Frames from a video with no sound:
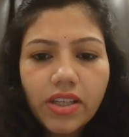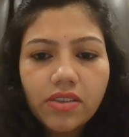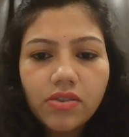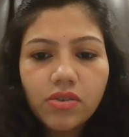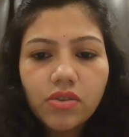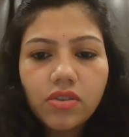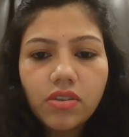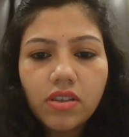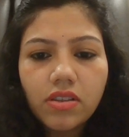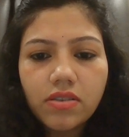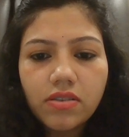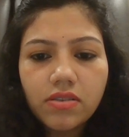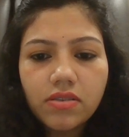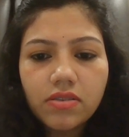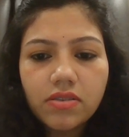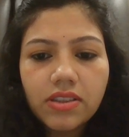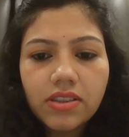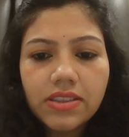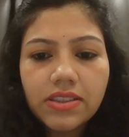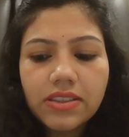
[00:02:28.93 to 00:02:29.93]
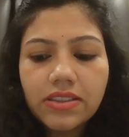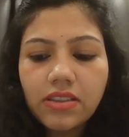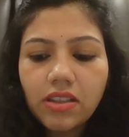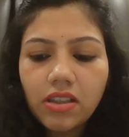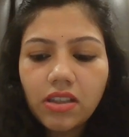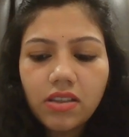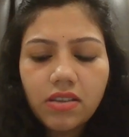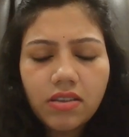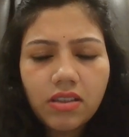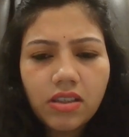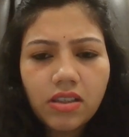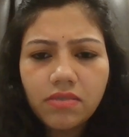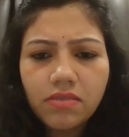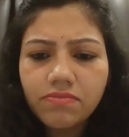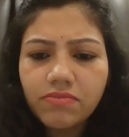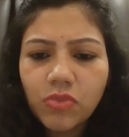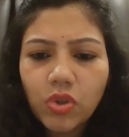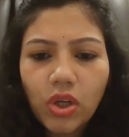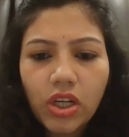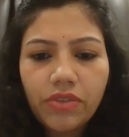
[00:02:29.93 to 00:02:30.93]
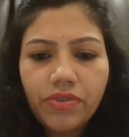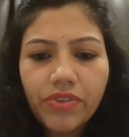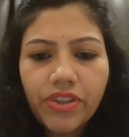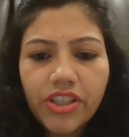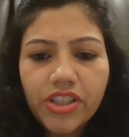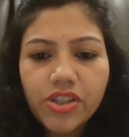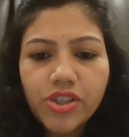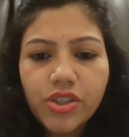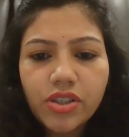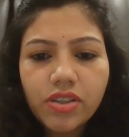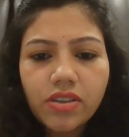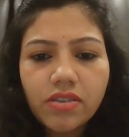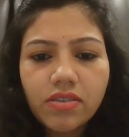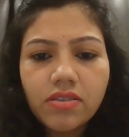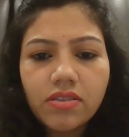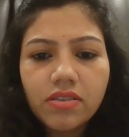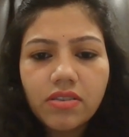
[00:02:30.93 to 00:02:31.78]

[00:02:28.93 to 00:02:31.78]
Okay, so this is the qualification,